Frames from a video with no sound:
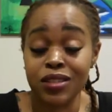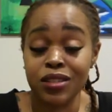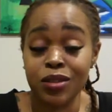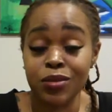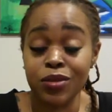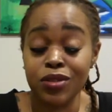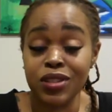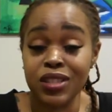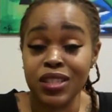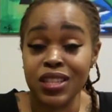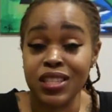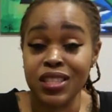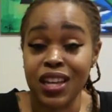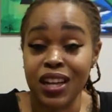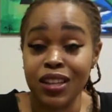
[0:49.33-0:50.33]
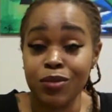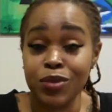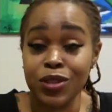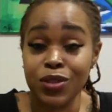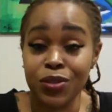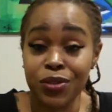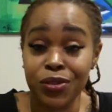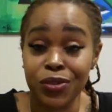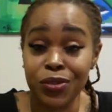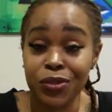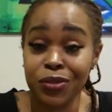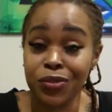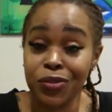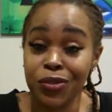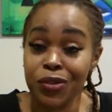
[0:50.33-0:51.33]
So we're going to see exactly what's going
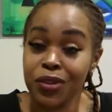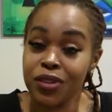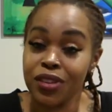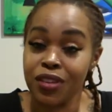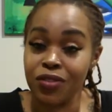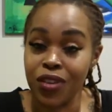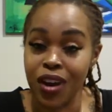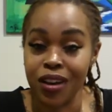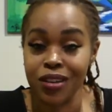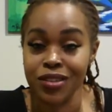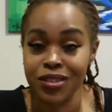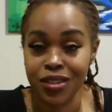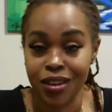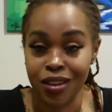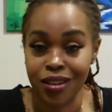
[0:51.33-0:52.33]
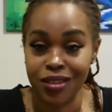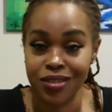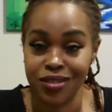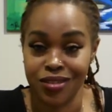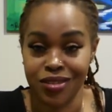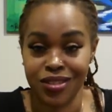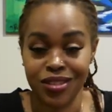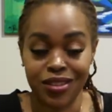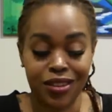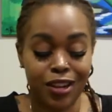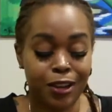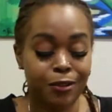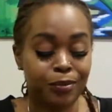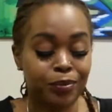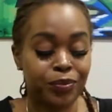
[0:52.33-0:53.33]
on for the fire signs
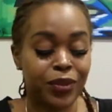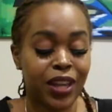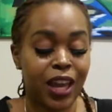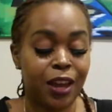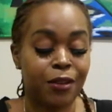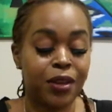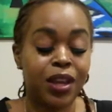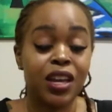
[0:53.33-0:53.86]
tonight, okay?